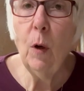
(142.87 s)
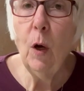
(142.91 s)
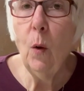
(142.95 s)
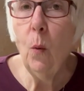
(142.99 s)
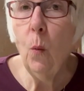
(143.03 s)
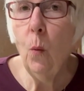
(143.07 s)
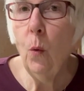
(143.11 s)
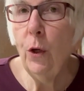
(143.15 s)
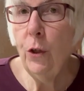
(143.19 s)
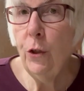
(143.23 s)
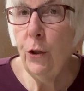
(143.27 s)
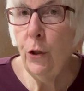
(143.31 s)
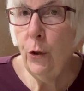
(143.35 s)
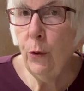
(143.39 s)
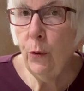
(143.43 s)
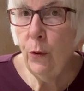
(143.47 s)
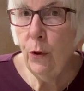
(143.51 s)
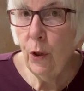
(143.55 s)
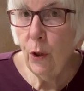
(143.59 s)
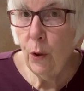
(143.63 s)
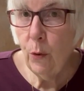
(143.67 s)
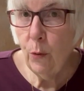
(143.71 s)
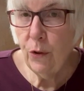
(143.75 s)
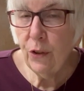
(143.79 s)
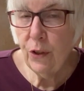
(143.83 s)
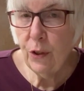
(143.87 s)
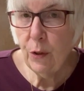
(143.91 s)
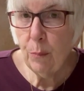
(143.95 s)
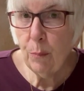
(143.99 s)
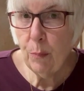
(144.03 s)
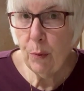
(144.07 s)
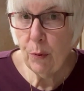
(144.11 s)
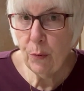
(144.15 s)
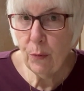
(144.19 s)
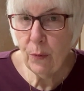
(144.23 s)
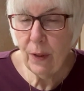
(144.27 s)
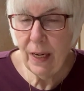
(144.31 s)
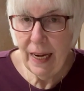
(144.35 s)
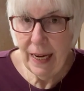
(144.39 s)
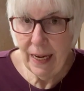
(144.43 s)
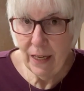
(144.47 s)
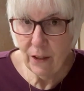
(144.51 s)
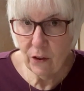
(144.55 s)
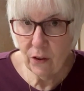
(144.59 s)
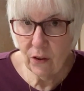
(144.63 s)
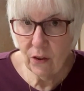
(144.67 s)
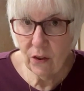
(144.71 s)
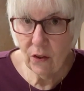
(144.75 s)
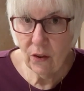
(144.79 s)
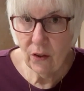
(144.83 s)
When you go to
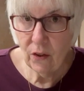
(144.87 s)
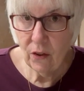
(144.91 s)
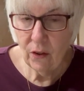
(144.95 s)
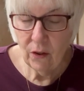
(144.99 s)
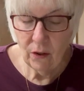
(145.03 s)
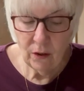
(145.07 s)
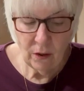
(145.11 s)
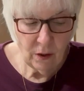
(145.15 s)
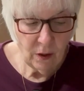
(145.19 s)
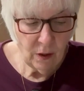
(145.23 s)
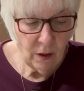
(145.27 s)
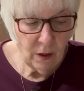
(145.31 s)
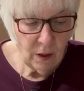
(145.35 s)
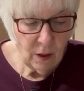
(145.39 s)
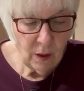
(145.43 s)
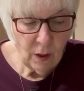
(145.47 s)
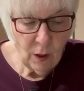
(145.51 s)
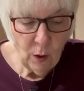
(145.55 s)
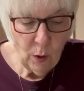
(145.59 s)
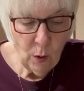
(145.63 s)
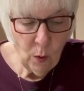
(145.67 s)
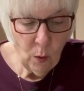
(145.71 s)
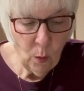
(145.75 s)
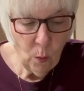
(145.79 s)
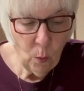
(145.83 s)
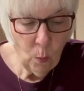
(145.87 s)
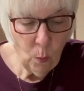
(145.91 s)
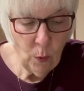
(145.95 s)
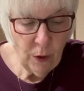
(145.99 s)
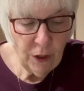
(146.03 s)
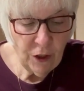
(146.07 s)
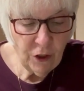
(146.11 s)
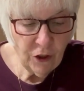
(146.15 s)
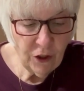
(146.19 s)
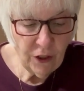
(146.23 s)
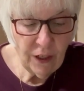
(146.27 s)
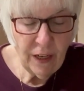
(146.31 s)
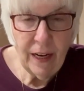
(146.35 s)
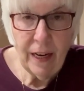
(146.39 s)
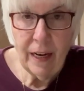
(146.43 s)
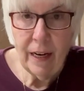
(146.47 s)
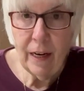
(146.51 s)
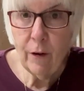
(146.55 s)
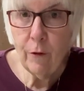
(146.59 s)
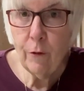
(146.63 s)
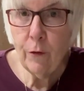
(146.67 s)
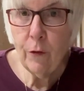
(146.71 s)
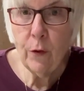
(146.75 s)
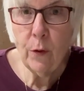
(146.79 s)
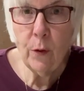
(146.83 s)
press,
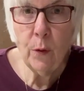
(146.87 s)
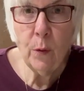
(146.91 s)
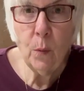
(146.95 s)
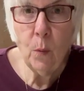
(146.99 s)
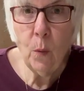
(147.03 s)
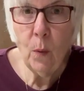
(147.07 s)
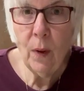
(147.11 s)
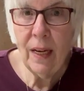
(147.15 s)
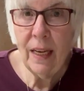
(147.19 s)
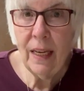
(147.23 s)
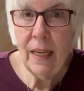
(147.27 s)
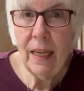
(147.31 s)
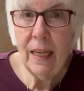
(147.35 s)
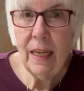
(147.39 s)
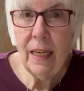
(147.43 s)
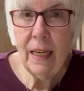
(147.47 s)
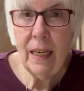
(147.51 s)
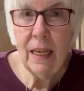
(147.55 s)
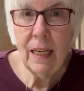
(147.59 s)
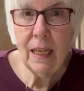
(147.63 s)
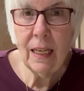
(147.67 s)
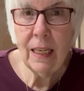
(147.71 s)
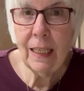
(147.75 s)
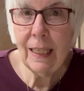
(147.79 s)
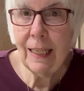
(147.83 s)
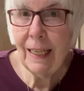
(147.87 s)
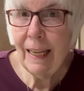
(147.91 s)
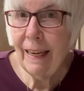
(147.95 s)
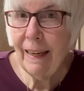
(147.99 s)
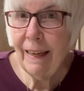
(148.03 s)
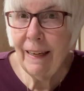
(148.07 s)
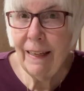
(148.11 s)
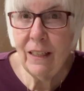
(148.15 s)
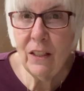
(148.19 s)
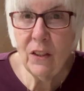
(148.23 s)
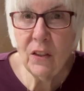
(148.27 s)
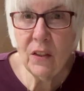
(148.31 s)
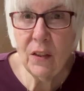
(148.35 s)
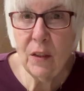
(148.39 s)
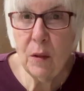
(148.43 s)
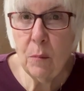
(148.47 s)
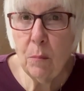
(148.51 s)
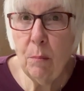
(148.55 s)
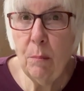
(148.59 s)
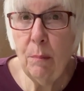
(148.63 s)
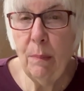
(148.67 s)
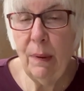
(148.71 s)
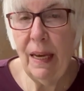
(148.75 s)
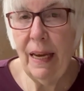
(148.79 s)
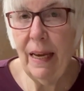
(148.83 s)
whichever way lays the
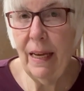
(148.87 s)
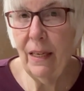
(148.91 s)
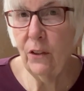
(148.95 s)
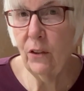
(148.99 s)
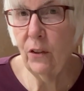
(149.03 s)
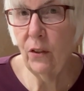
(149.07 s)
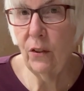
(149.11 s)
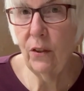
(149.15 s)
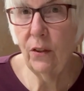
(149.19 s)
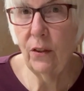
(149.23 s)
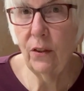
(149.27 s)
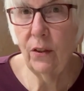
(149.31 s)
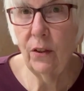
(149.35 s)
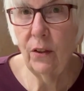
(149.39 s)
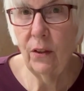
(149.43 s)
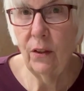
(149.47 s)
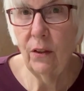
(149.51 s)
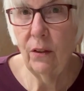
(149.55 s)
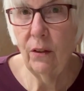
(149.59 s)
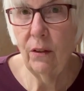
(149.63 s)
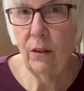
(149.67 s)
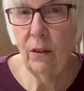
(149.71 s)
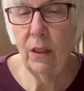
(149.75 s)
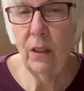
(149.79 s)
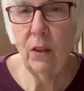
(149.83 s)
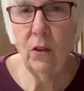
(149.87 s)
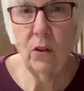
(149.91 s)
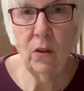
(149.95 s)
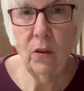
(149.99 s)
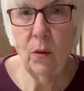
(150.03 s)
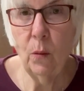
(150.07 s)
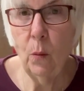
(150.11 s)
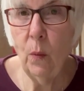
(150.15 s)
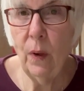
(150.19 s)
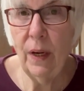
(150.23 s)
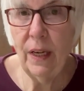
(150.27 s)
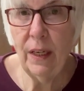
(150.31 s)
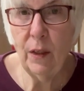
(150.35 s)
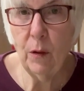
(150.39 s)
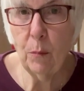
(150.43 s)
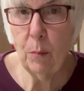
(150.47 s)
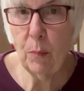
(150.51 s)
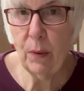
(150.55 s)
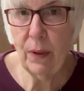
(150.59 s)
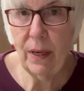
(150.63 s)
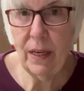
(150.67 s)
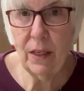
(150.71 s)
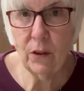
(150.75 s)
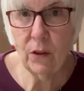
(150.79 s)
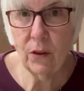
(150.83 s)
best is the way to
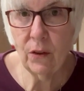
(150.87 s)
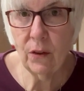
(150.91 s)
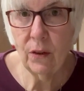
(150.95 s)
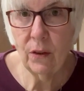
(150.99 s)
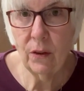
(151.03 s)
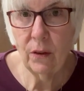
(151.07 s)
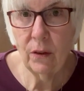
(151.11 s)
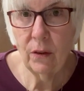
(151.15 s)
press.